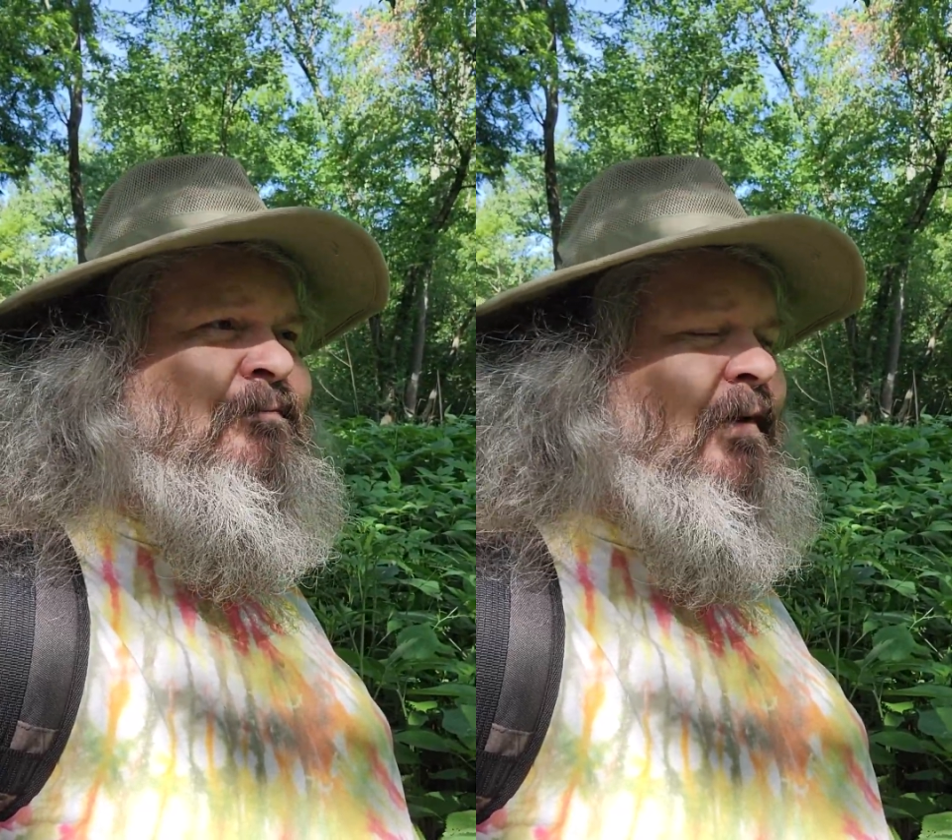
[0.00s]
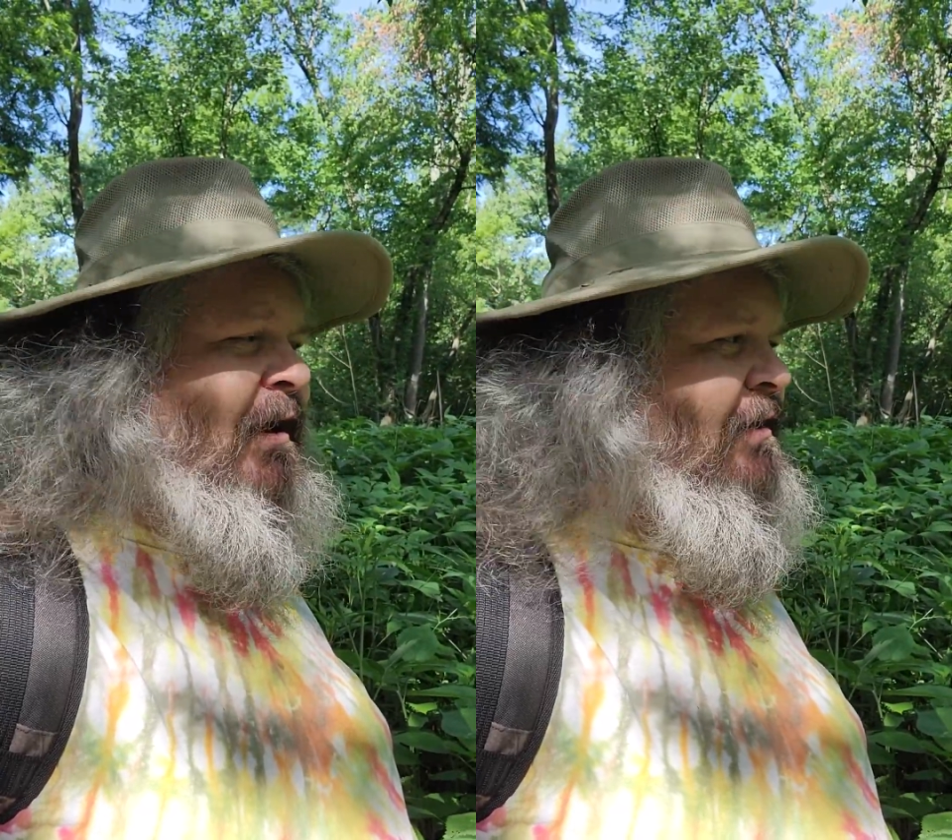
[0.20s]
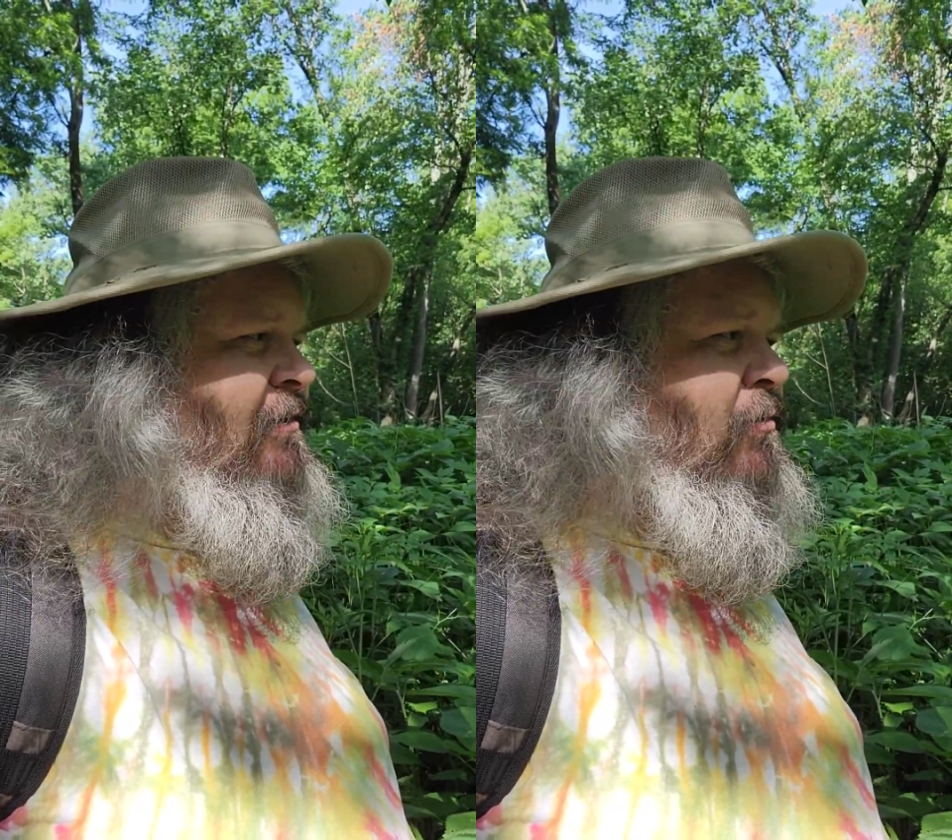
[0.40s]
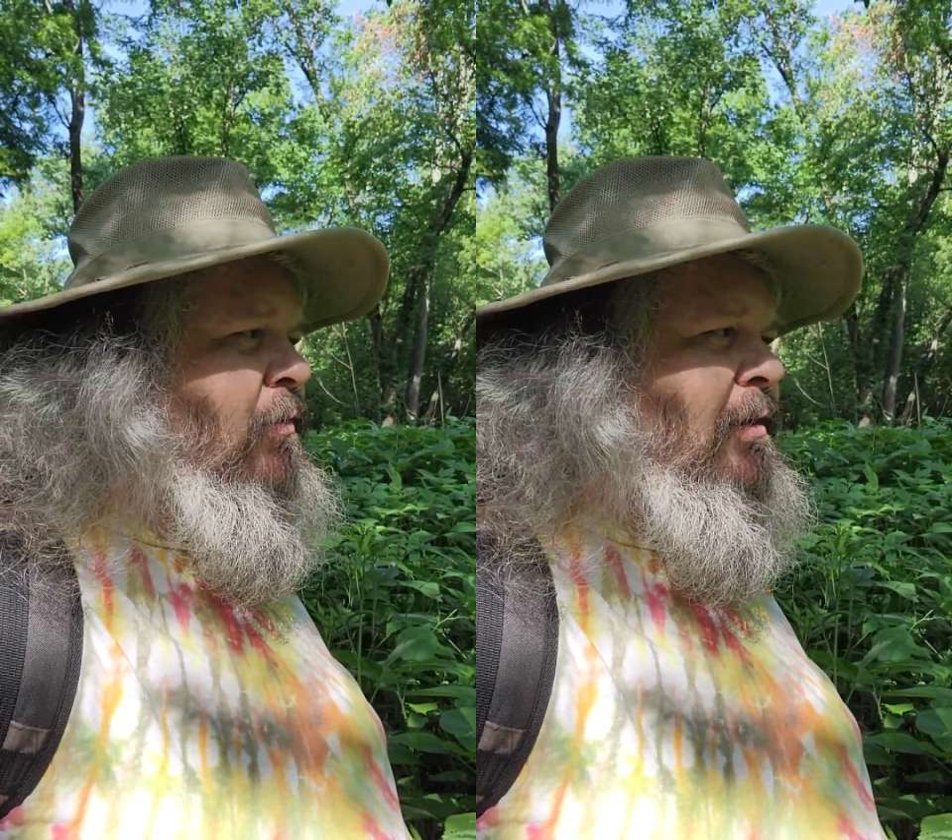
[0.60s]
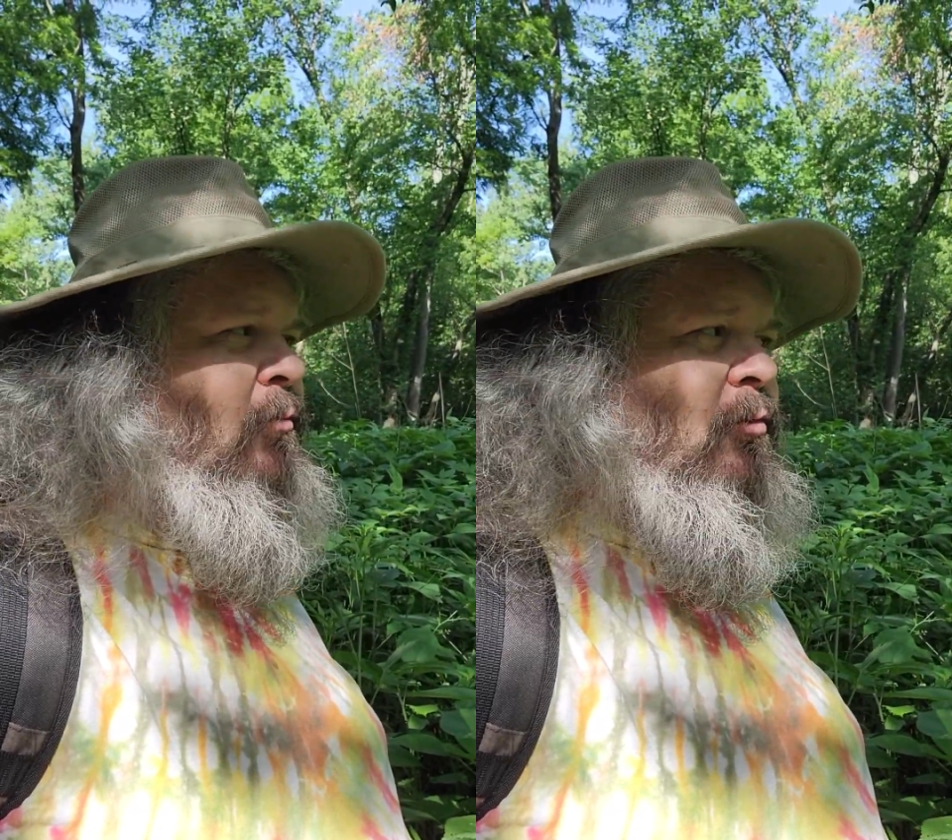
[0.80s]
I don't know
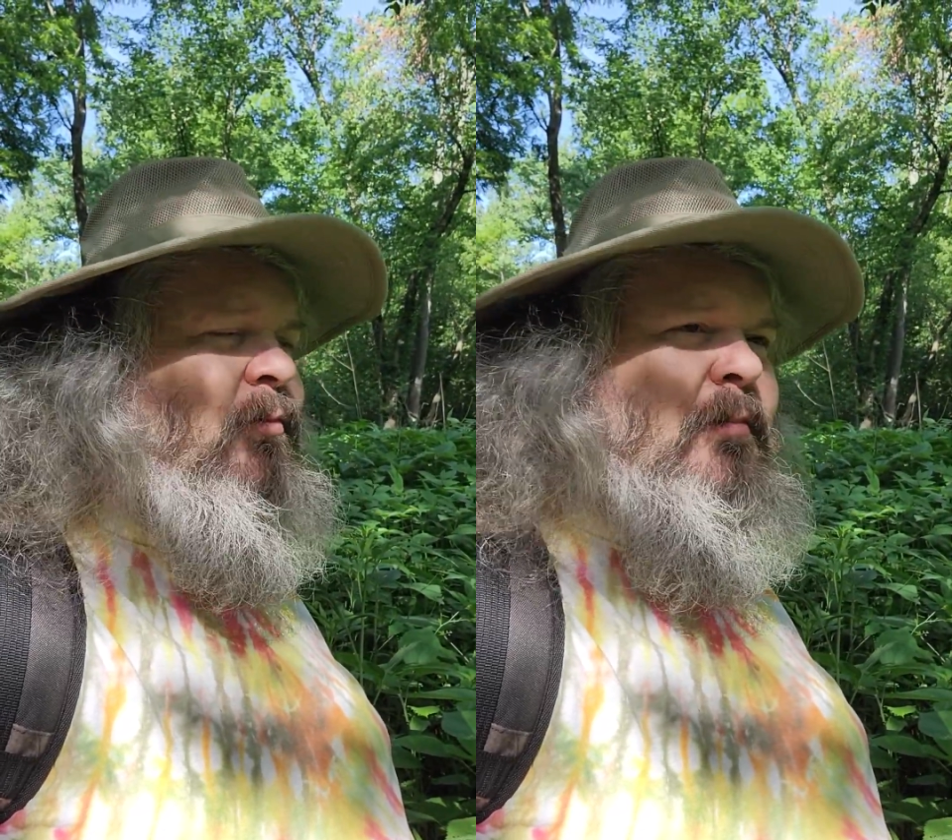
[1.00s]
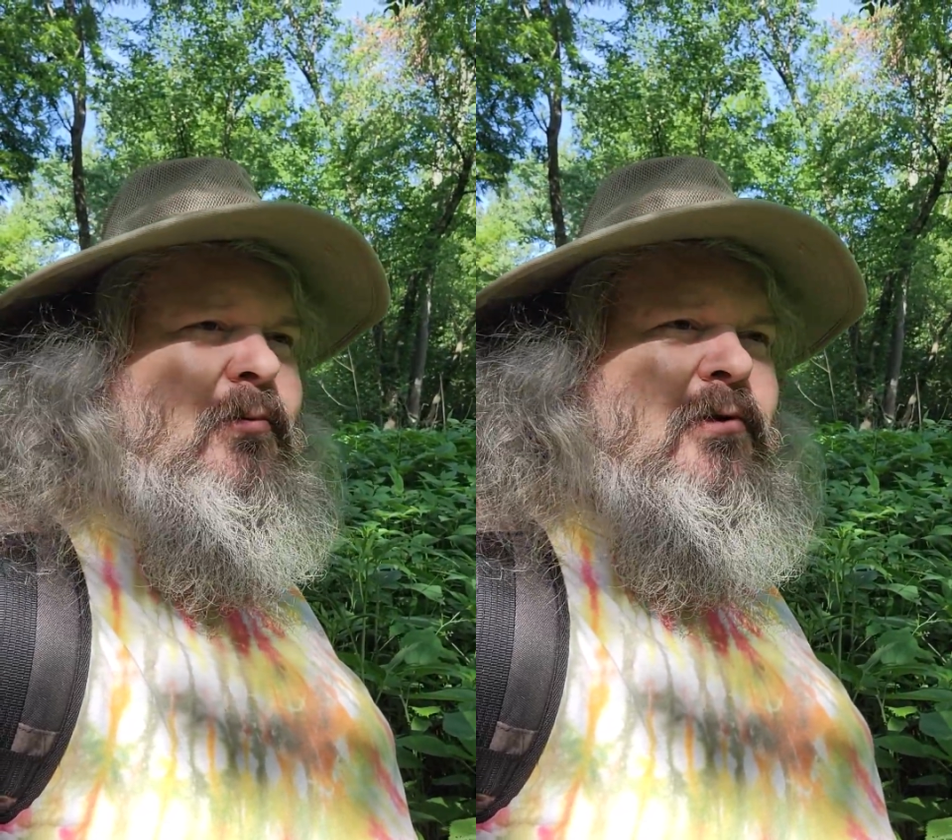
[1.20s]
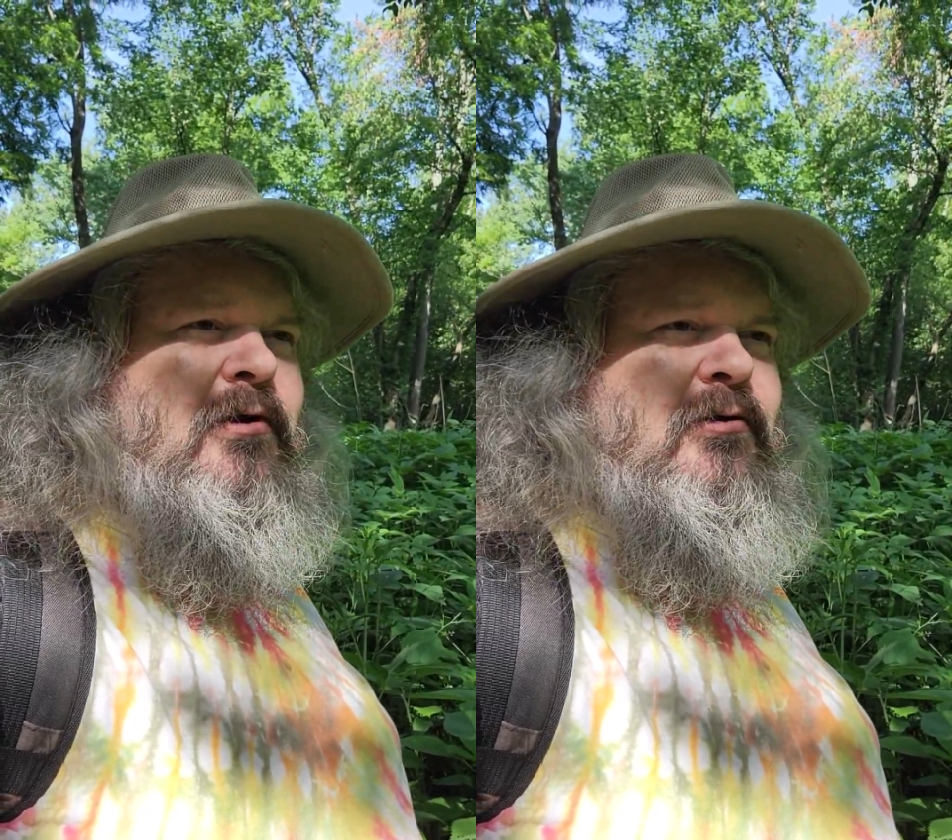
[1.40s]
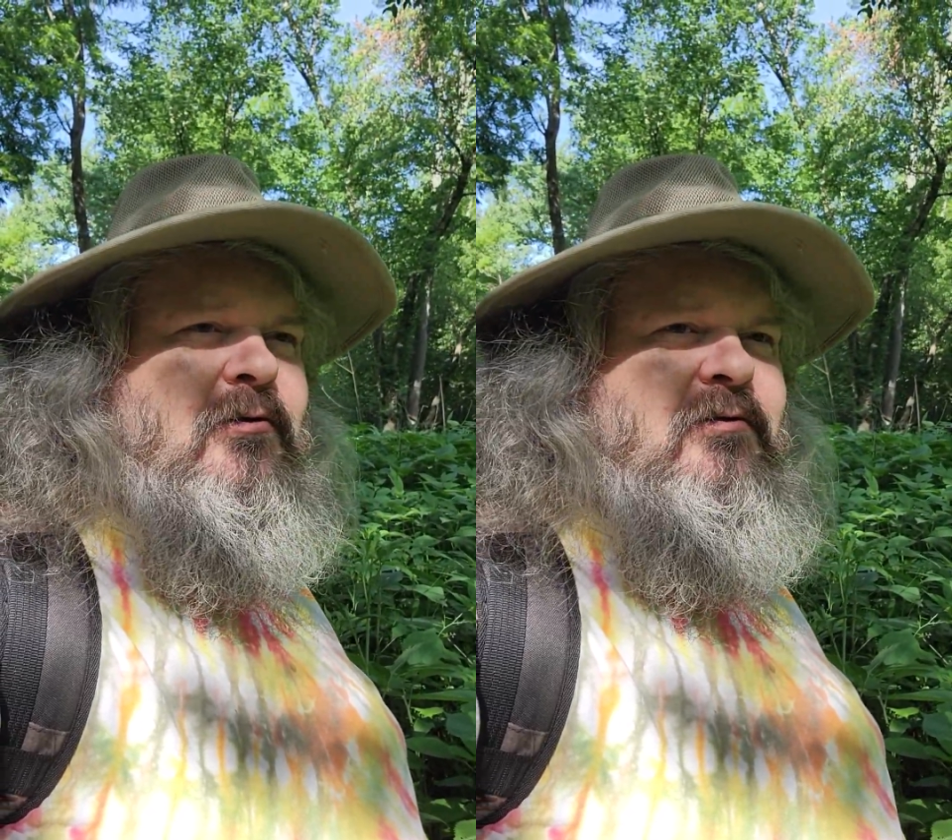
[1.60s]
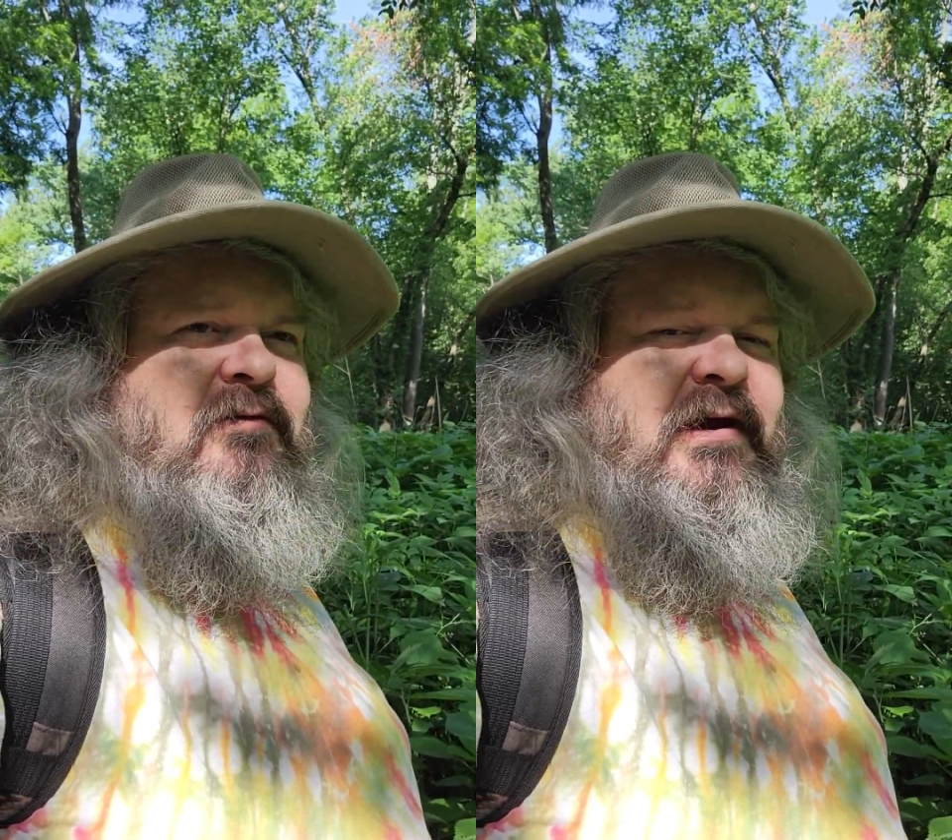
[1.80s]
why more people aren't
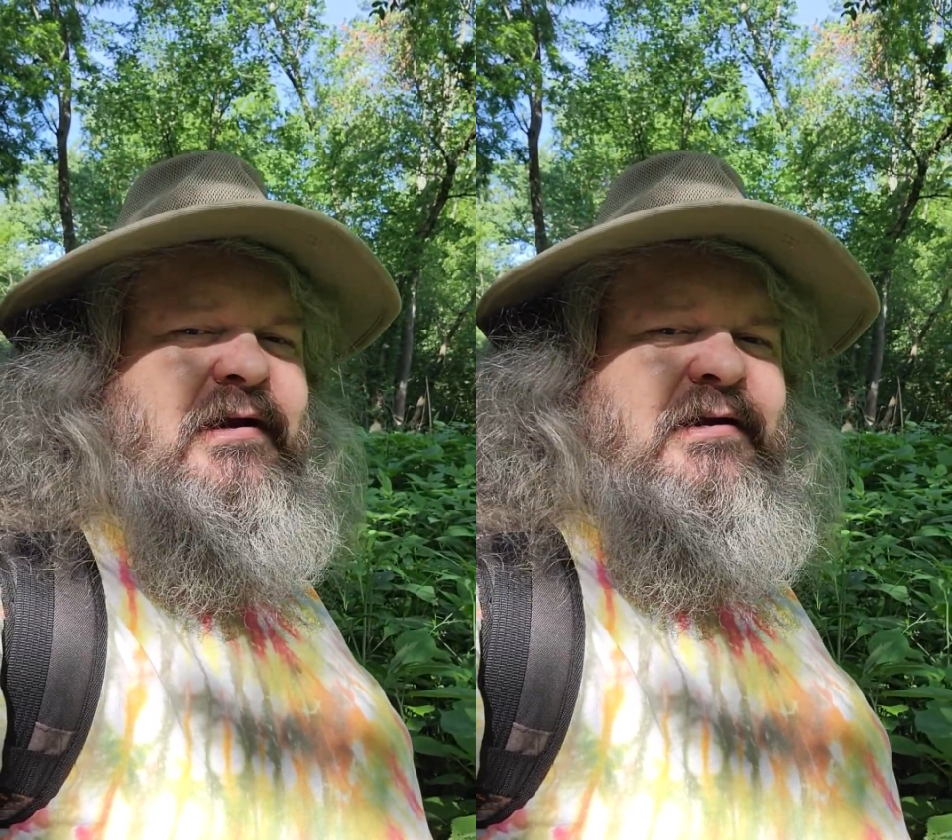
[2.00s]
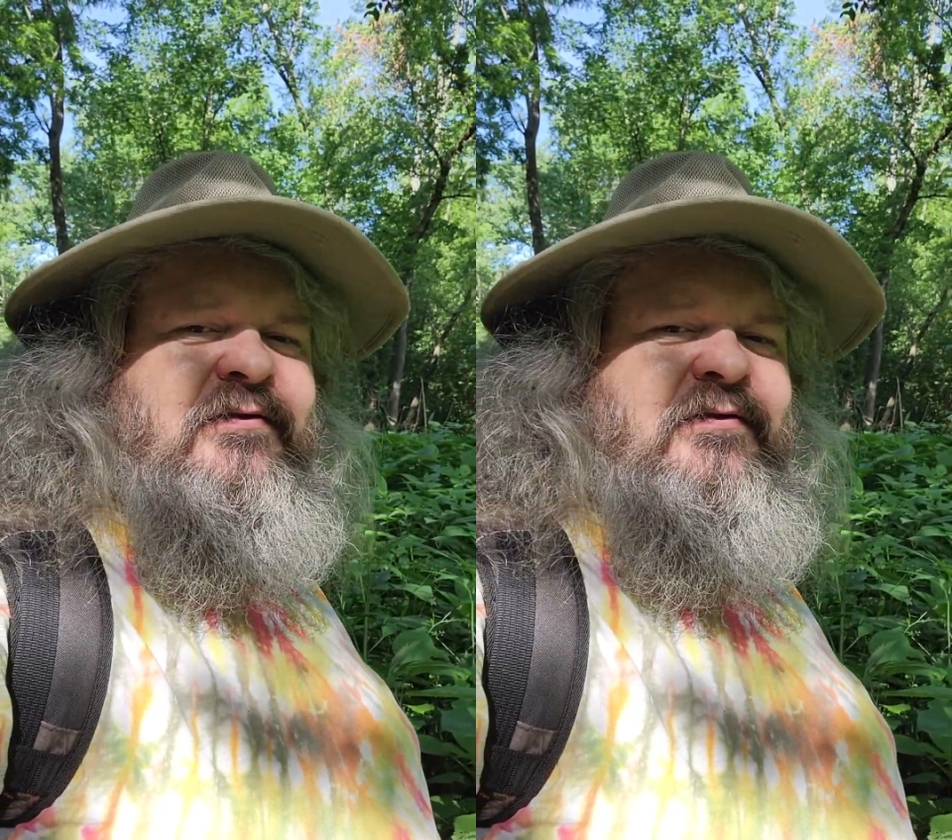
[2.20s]
cultivating it,